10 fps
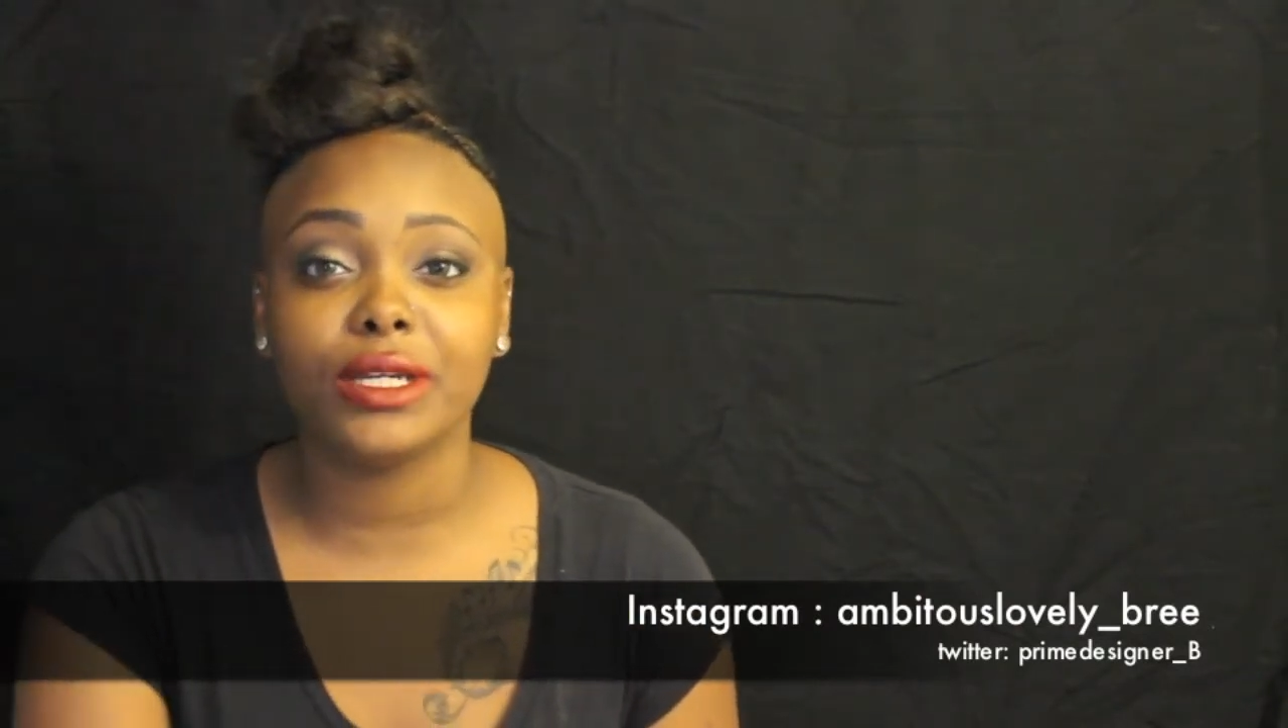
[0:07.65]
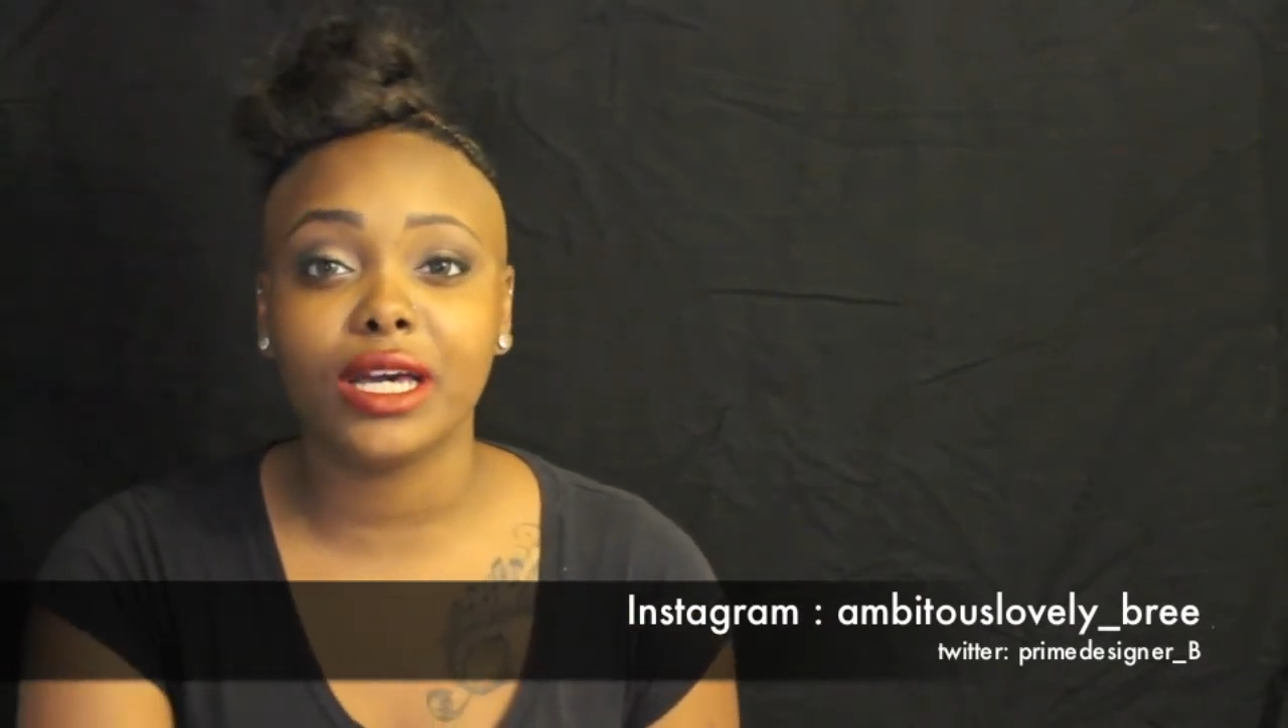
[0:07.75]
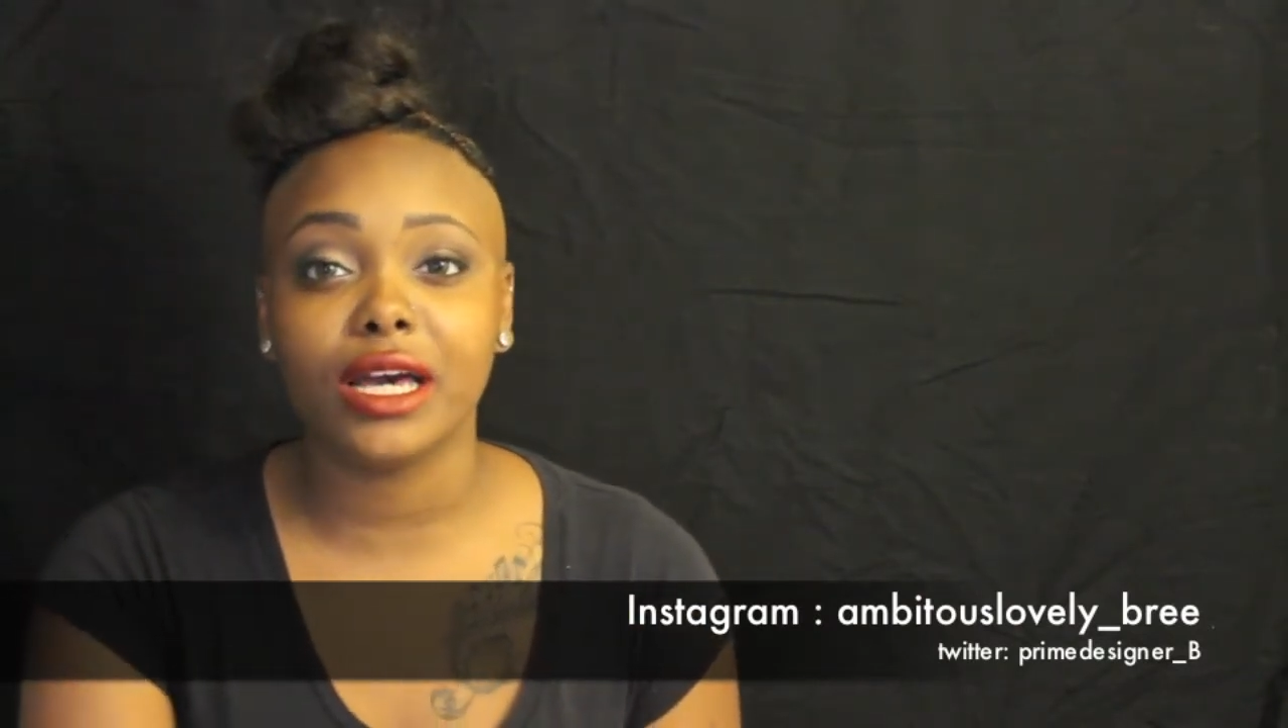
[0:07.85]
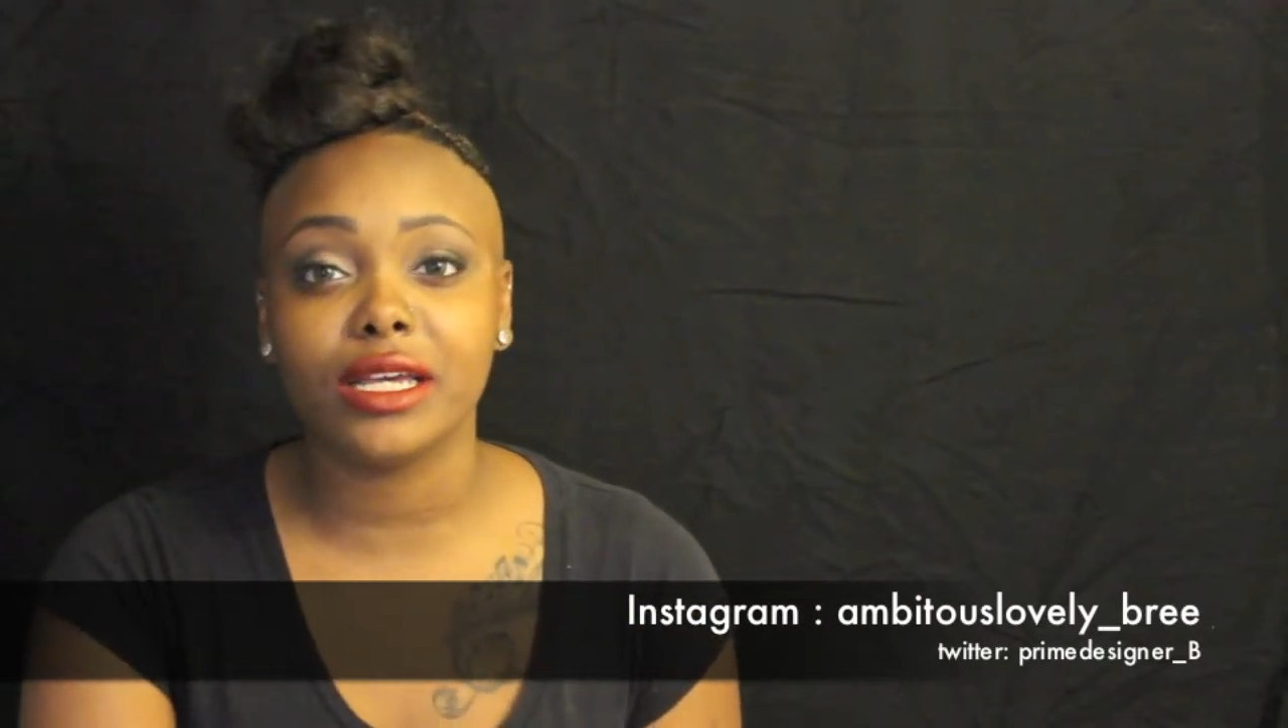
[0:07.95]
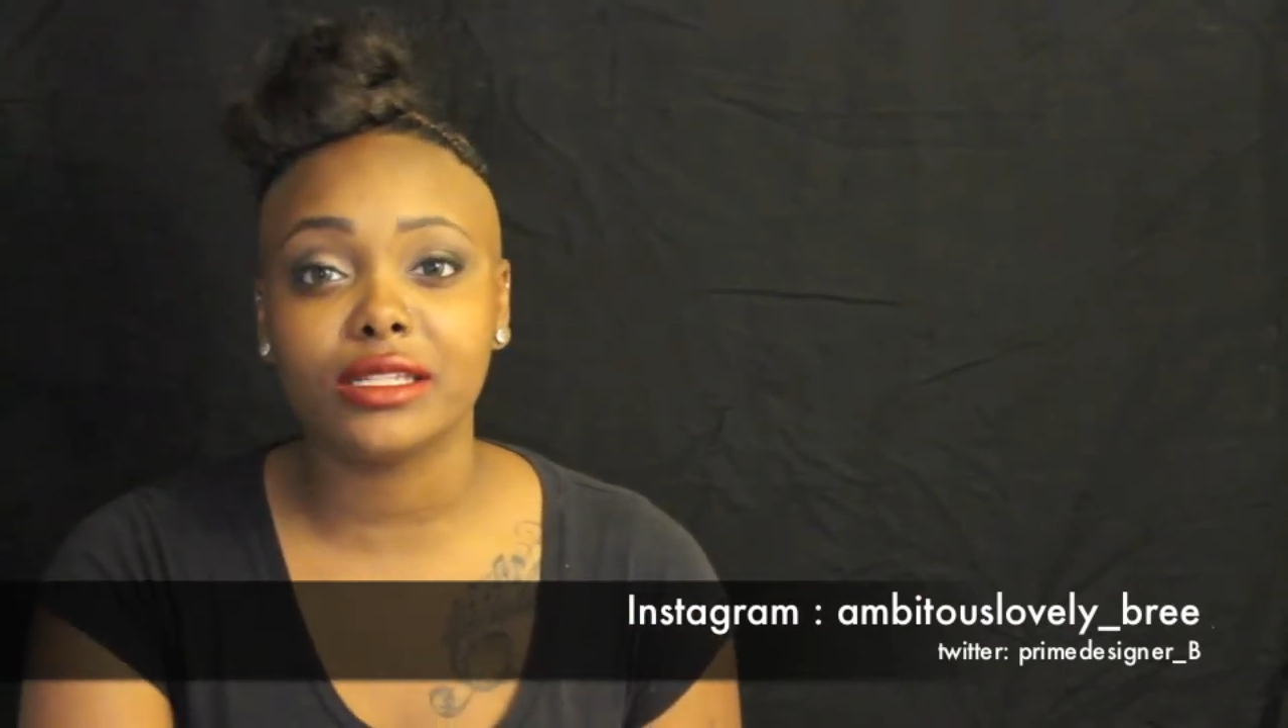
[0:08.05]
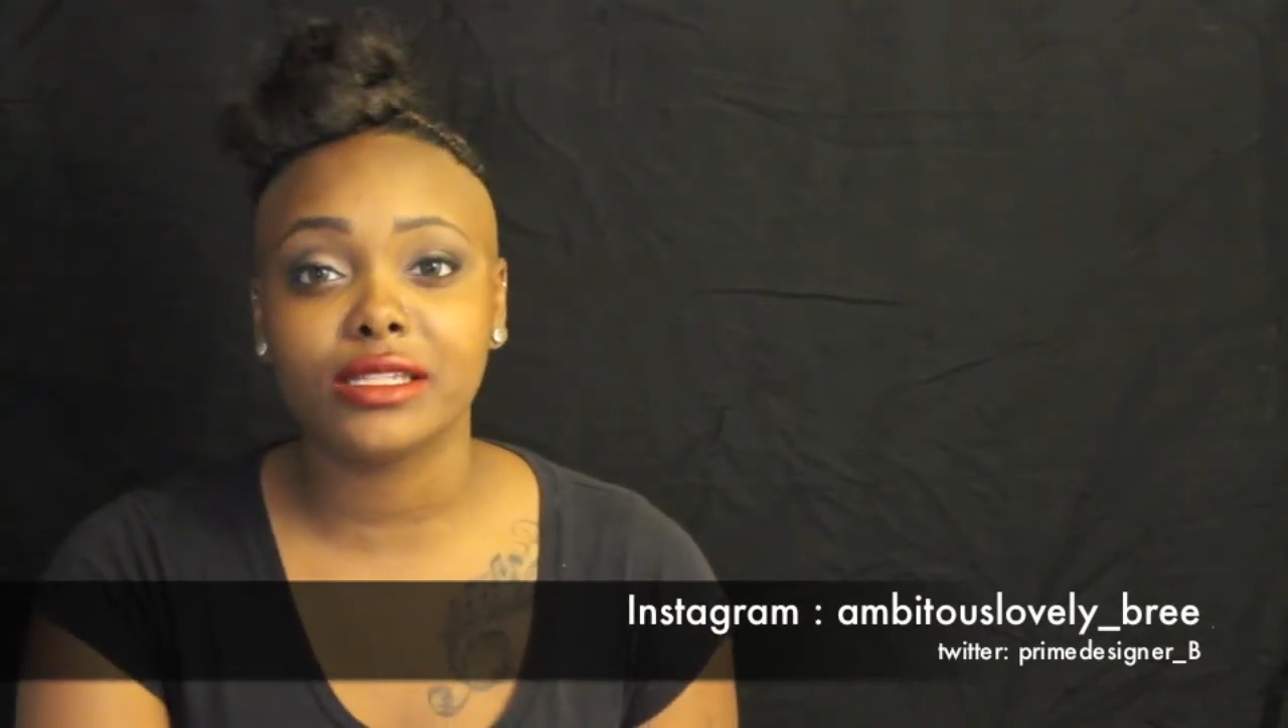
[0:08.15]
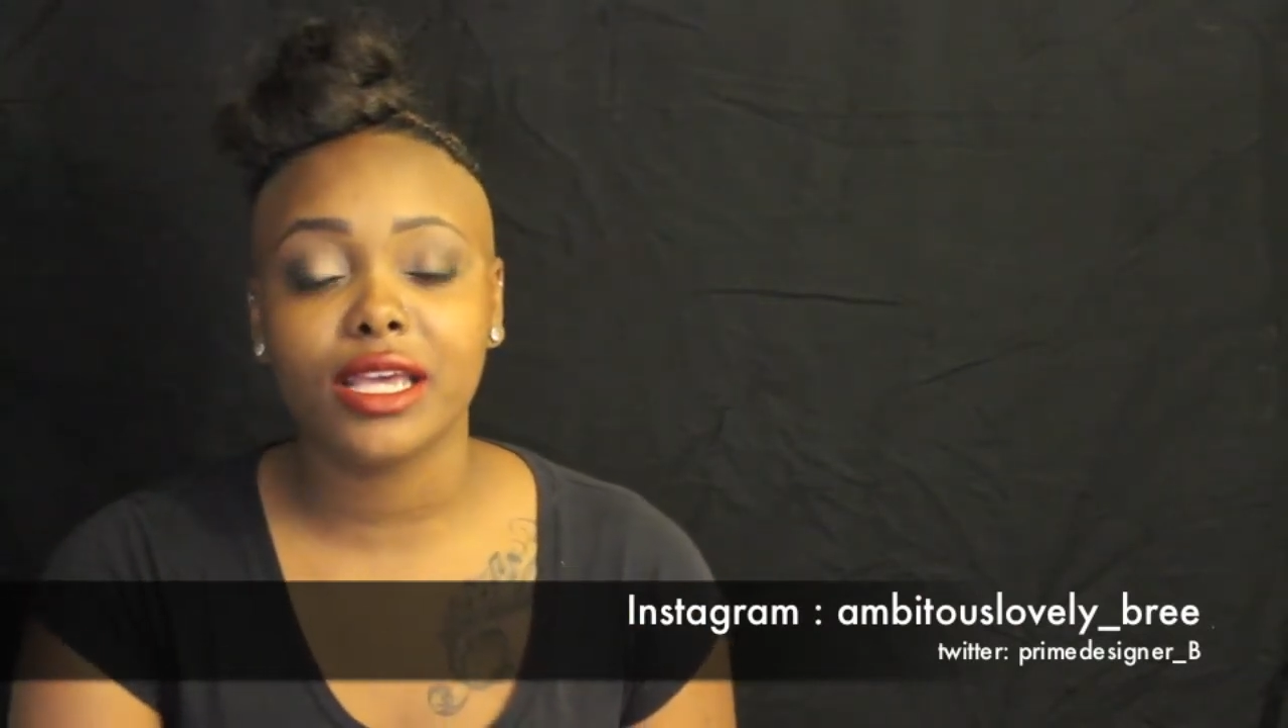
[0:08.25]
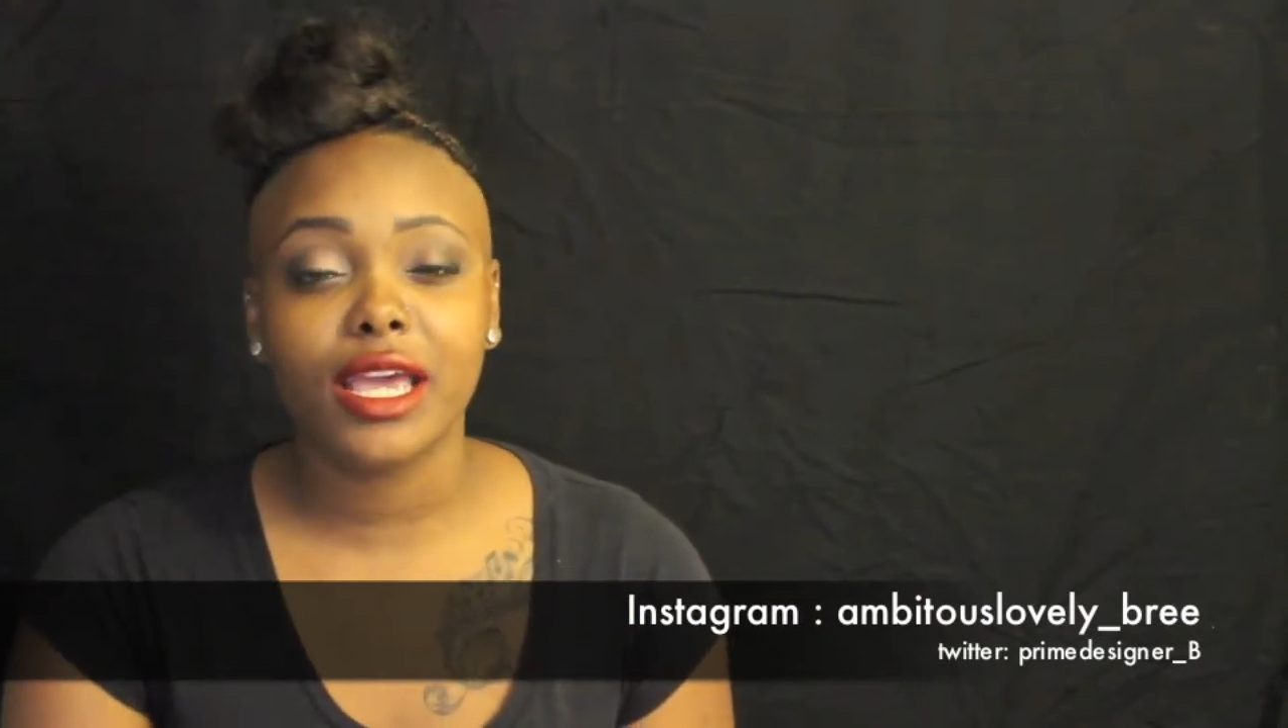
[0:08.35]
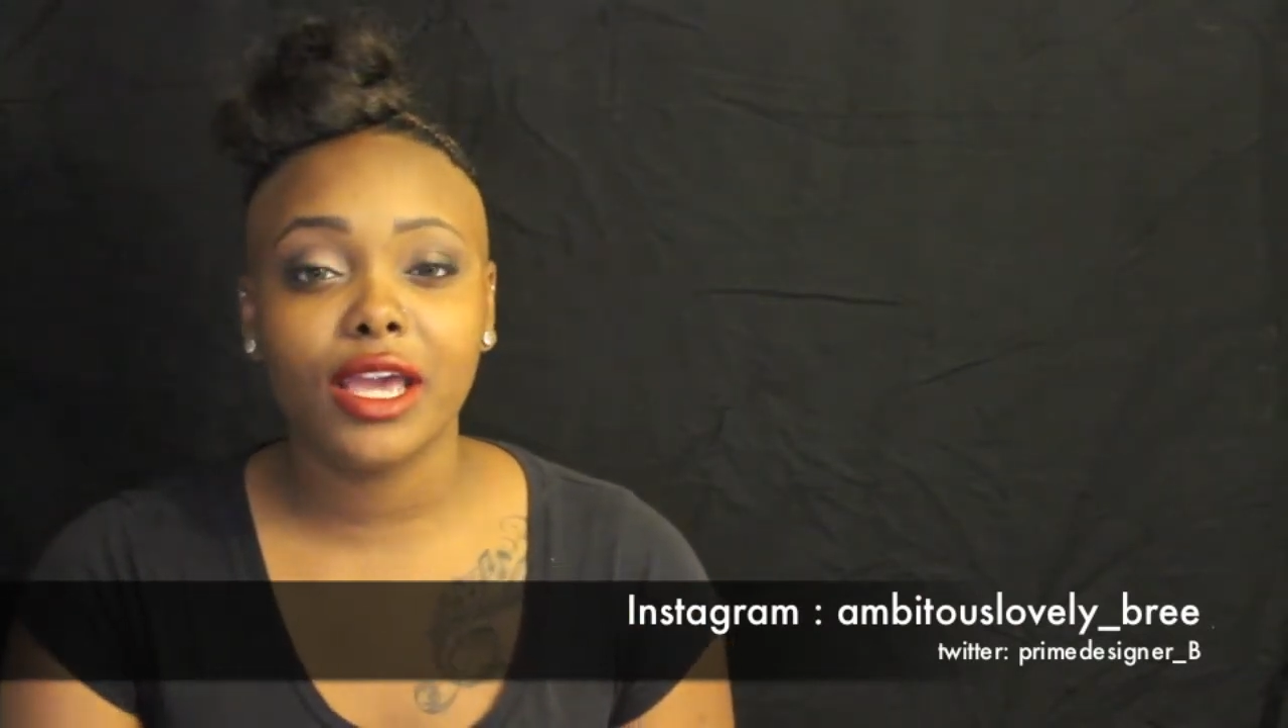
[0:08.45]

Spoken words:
because